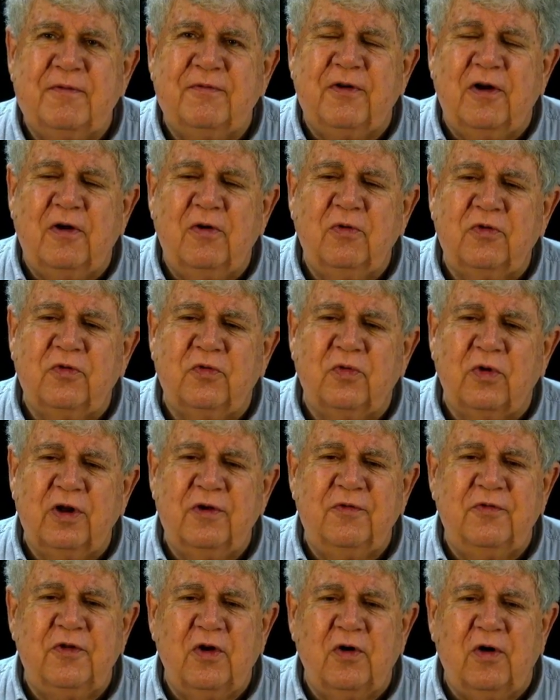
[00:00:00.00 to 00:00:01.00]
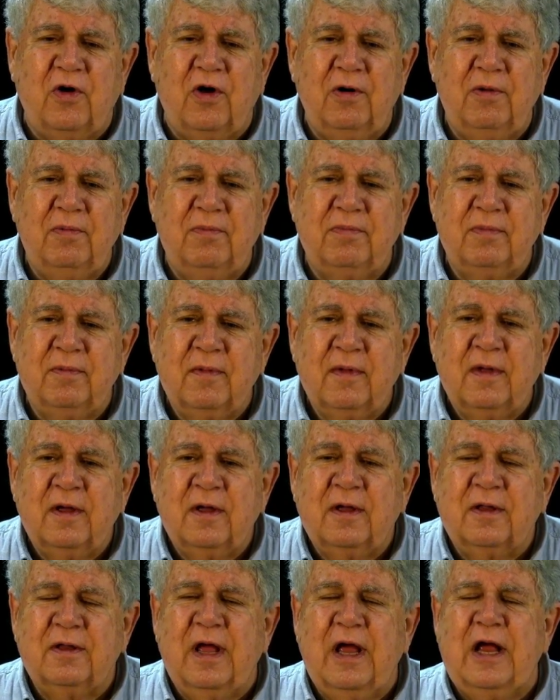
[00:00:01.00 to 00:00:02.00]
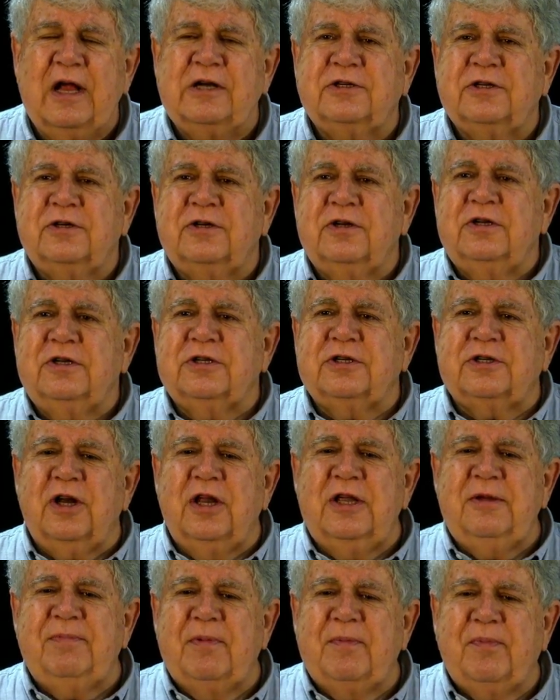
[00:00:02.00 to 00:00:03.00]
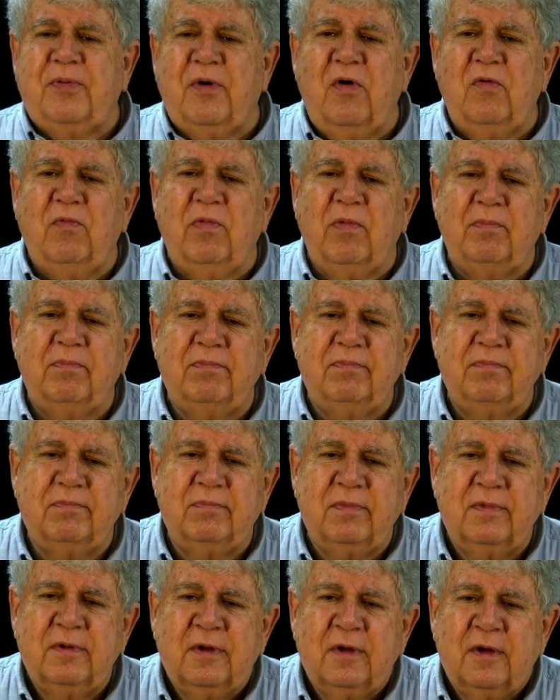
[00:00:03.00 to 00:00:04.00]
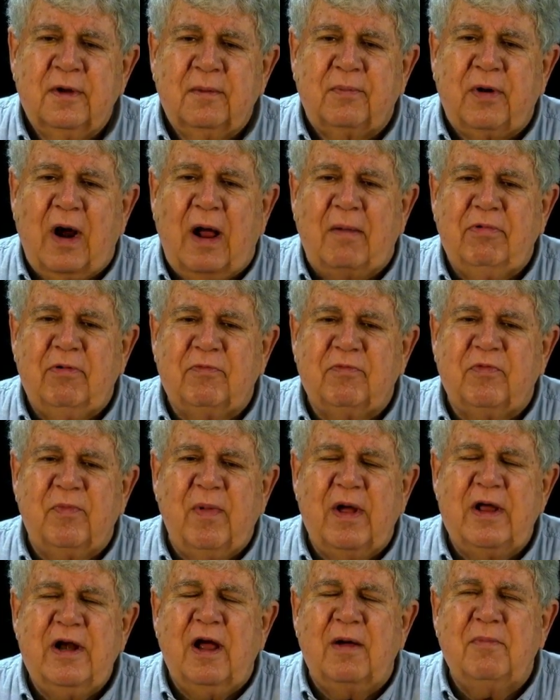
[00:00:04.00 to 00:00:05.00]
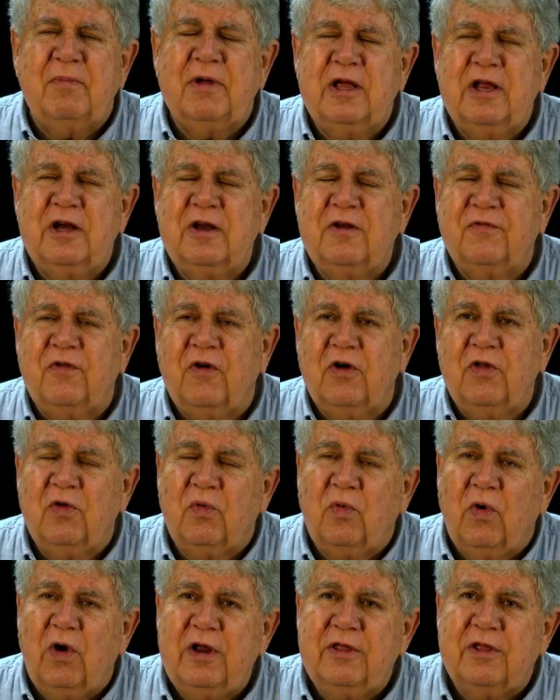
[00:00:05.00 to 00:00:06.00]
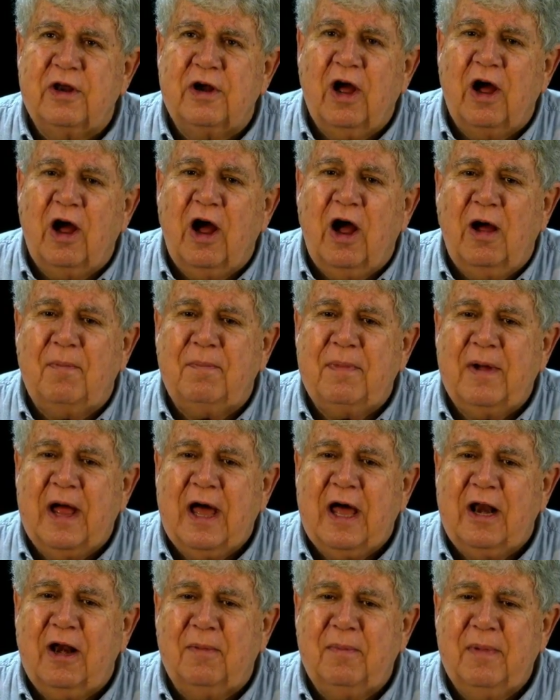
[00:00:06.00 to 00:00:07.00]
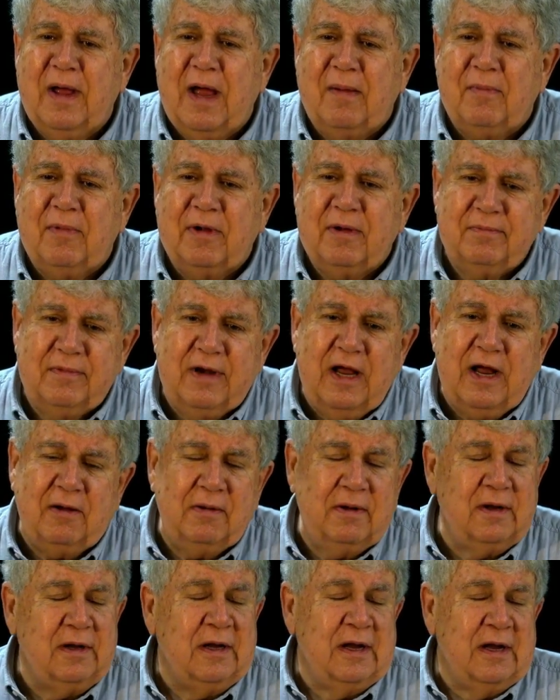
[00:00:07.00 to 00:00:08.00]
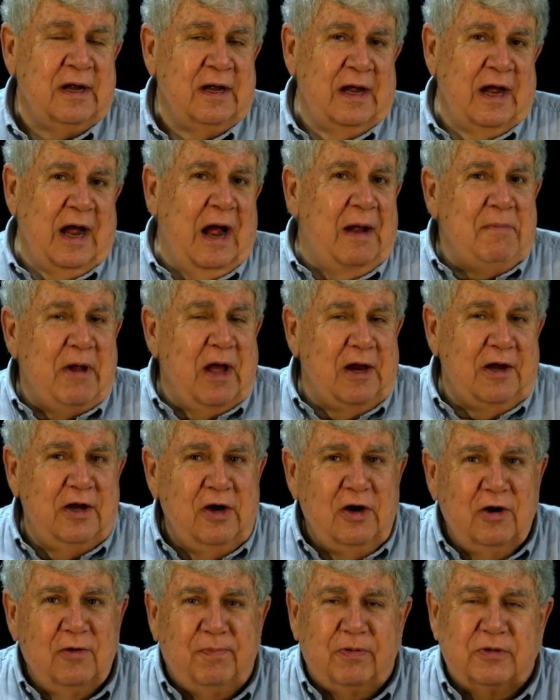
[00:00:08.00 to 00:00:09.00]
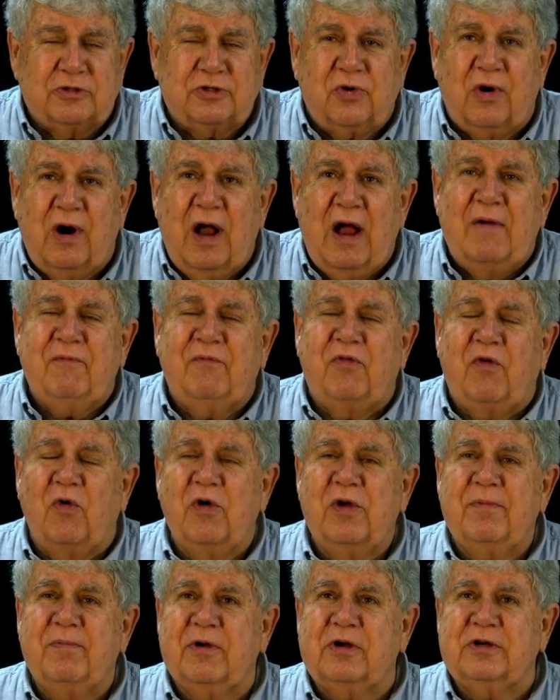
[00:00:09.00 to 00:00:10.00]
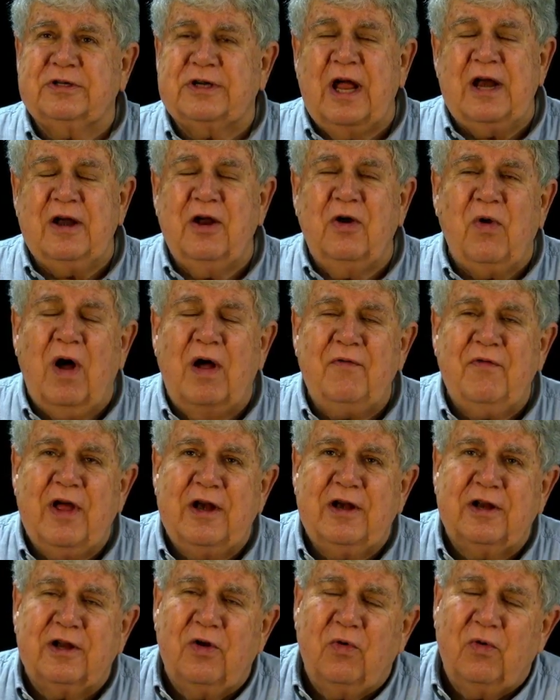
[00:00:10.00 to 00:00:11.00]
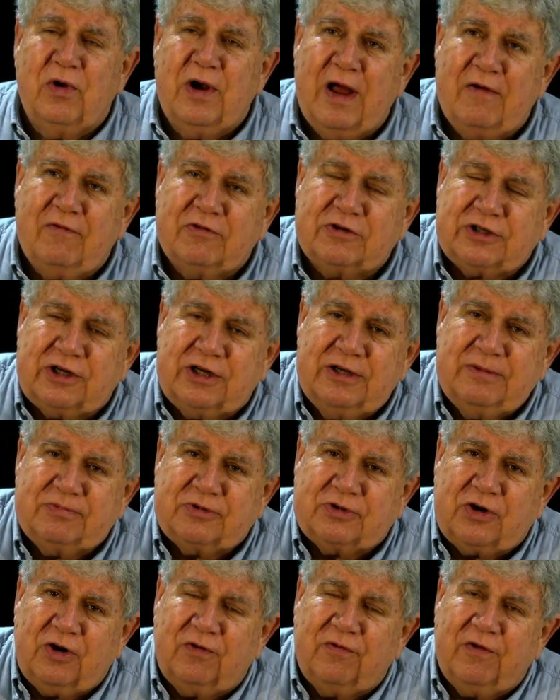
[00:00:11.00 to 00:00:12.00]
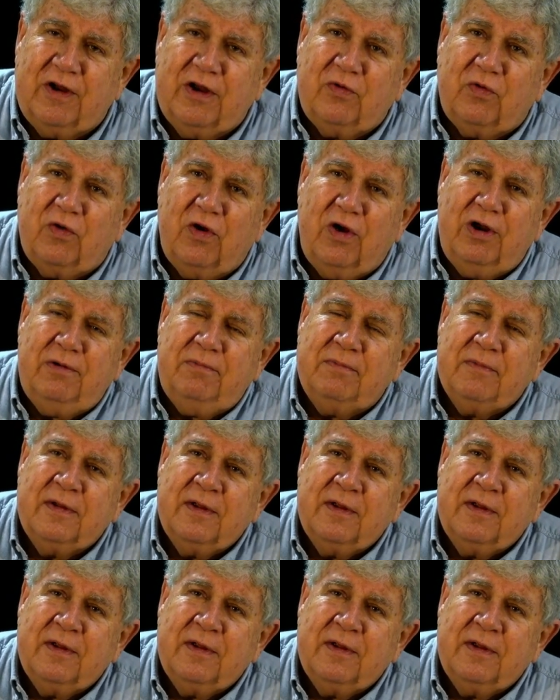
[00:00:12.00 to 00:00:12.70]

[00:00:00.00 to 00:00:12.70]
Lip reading: folks? Well, if you are, the answer to your sleeping problems may not be any further away than Alabama. Now, I'm not here to prescribe for you because I know I've had to go and have a sleep survey run,